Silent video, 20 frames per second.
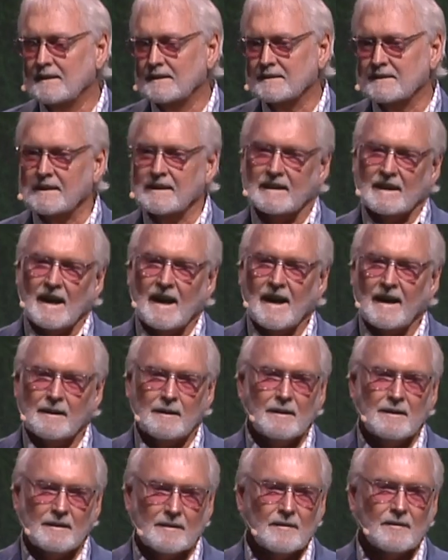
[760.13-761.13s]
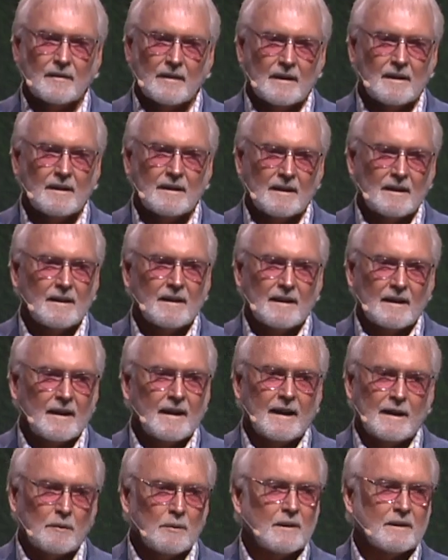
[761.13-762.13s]
See, God,
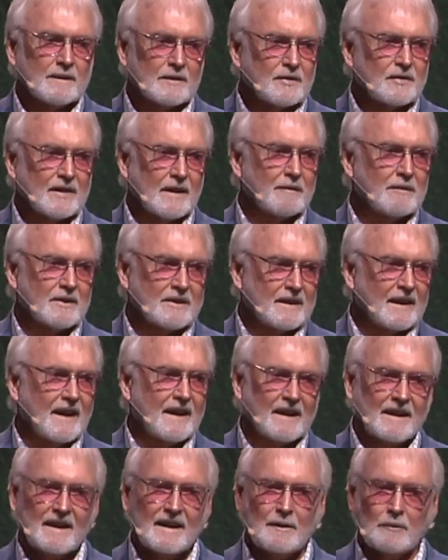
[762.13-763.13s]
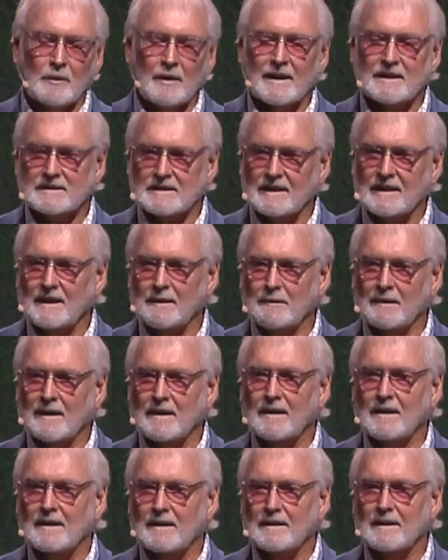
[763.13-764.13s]
He went the seventh day and He rested. He went,
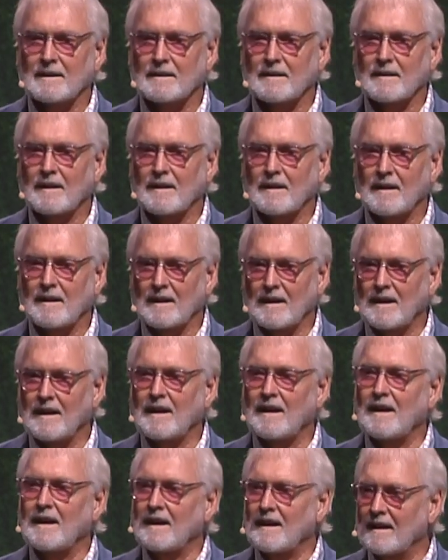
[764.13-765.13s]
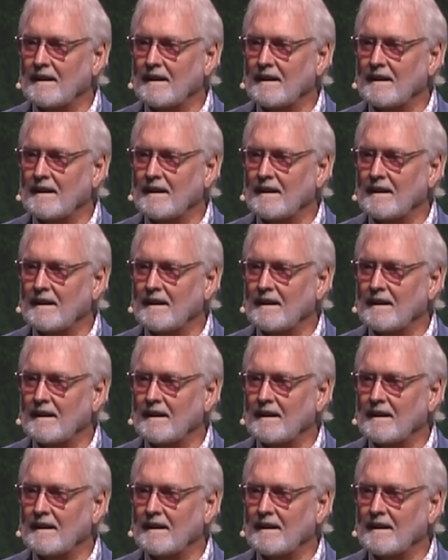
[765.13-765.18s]
Ah,